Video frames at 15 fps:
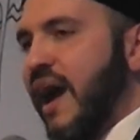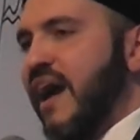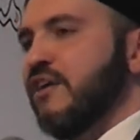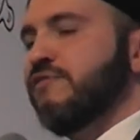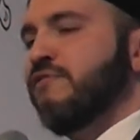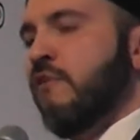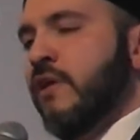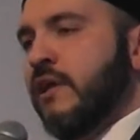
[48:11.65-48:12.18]

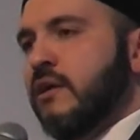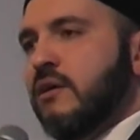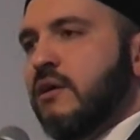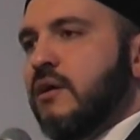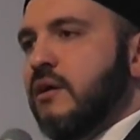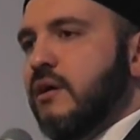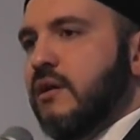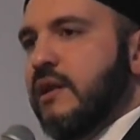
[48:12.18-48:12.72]
As for
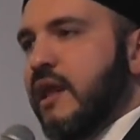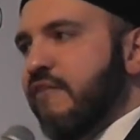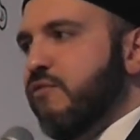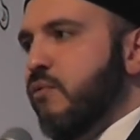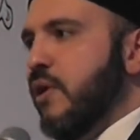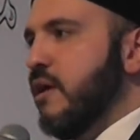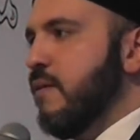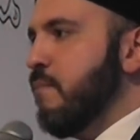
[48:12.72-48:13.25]
the
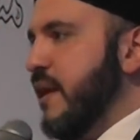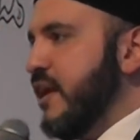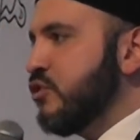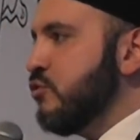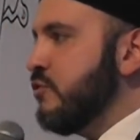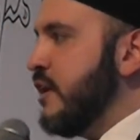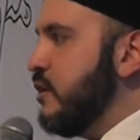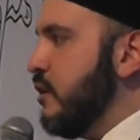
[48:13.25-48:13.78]
left wing, make
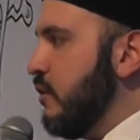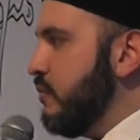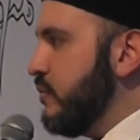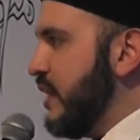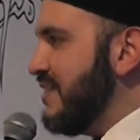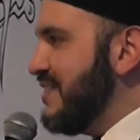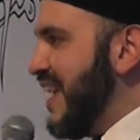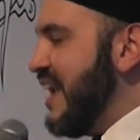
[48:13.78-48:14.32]
sure they know,